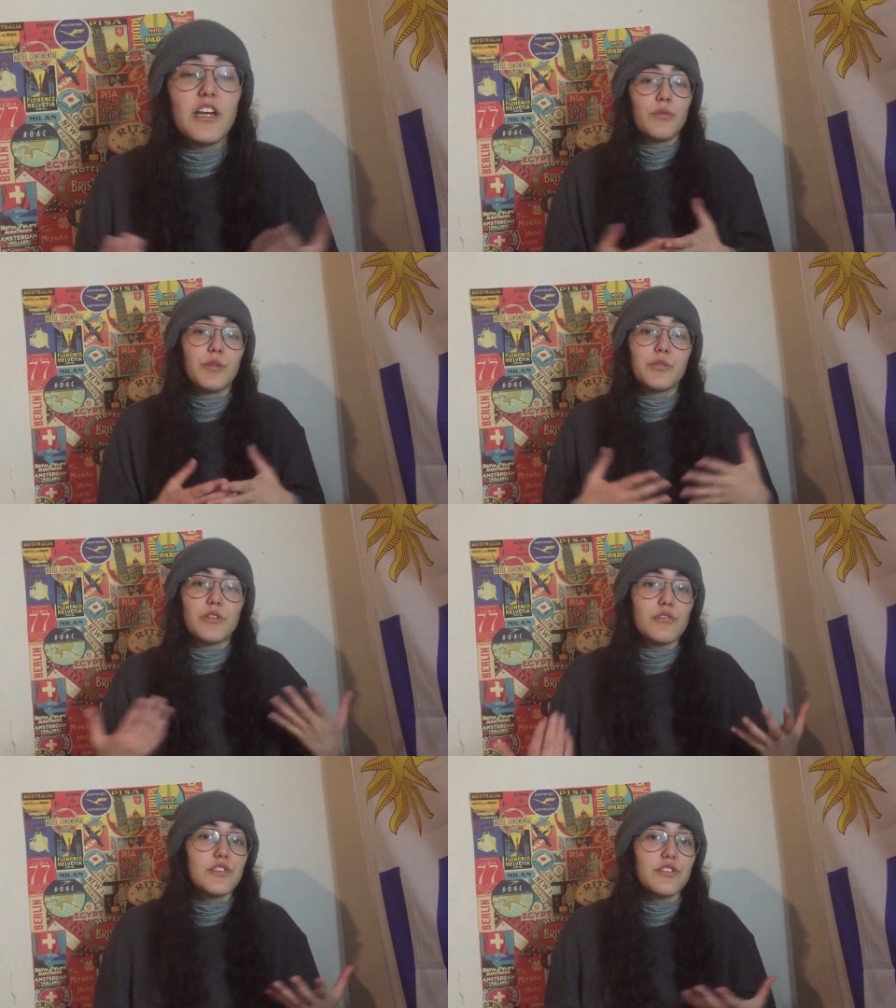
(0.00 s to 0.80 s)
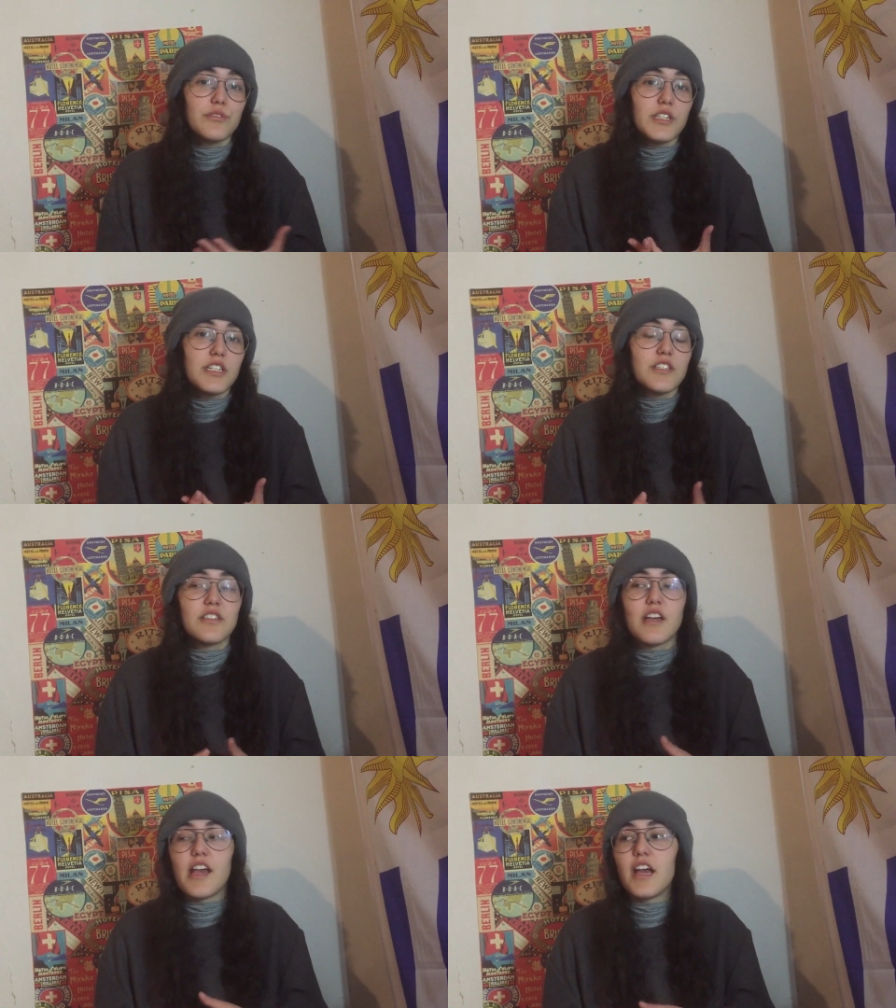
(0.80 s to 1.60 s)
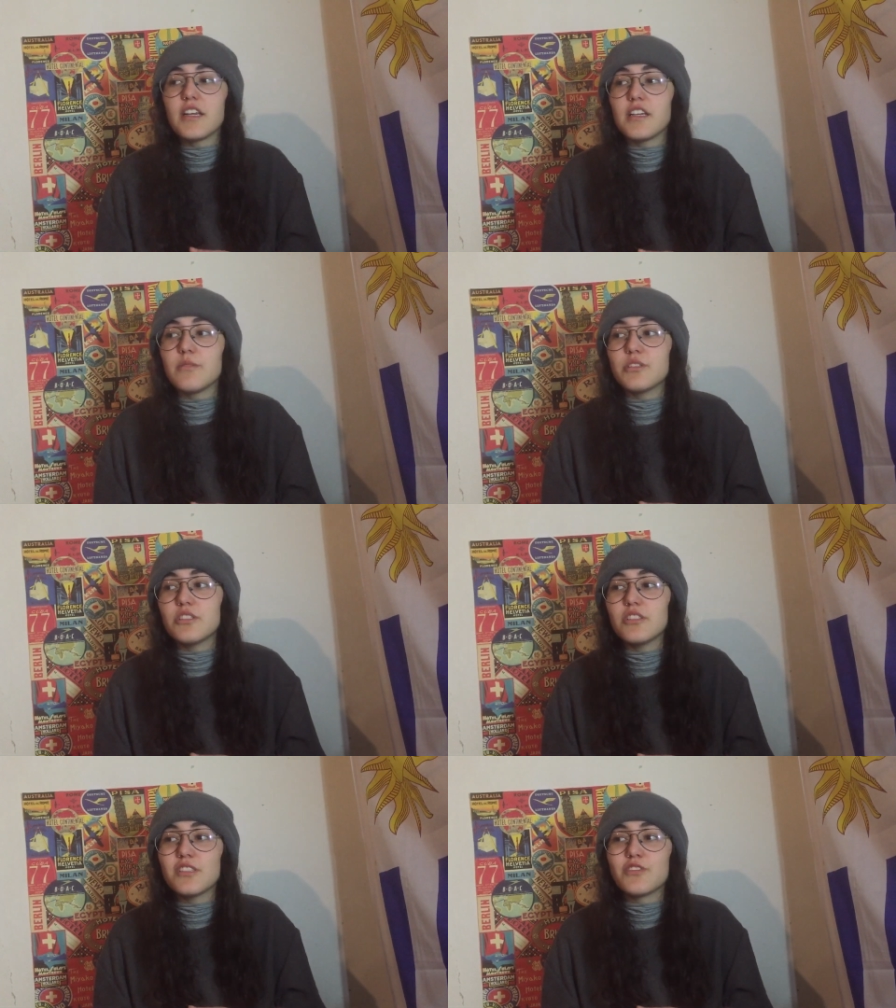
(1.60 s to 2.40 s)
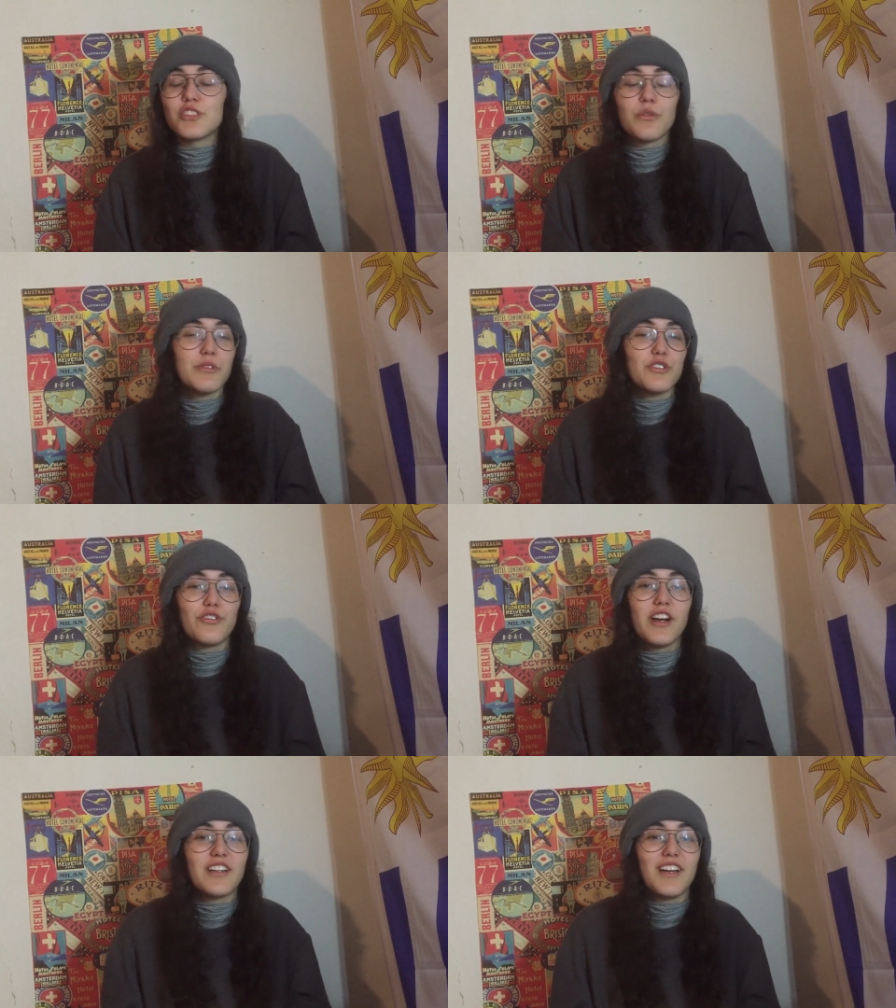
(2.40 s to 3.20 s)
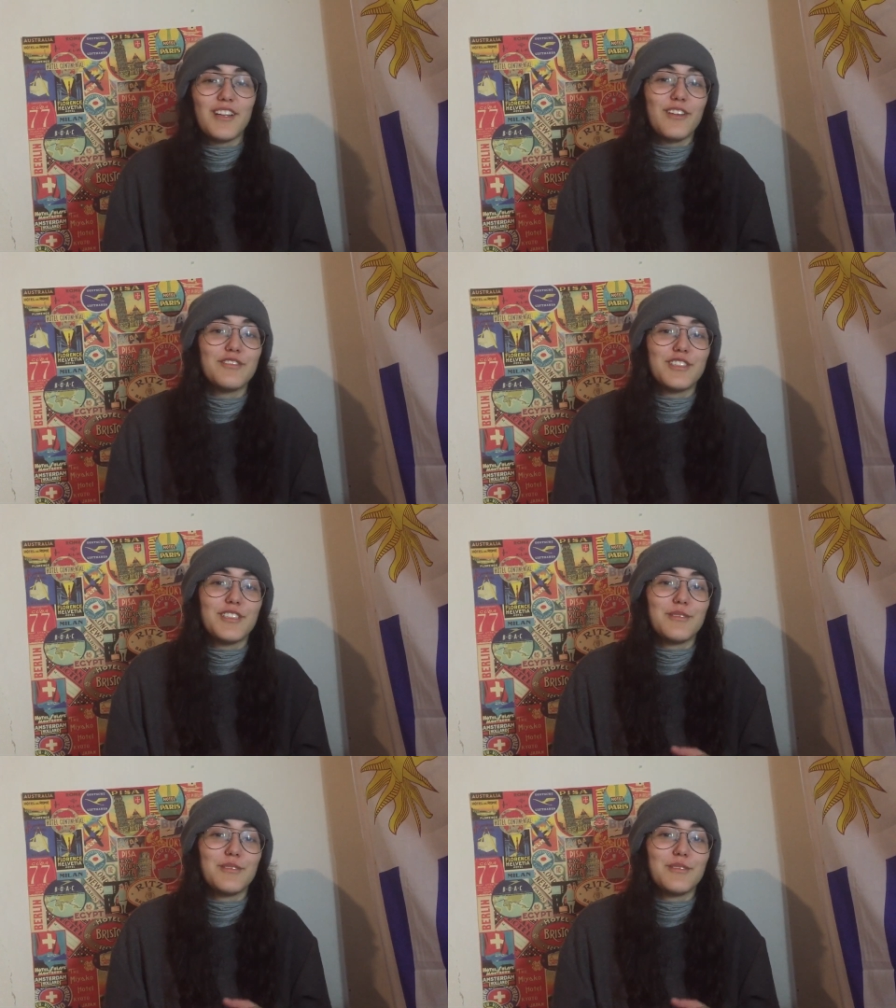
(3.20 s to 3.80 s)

We were all students, and it was just so much fun. I loved it.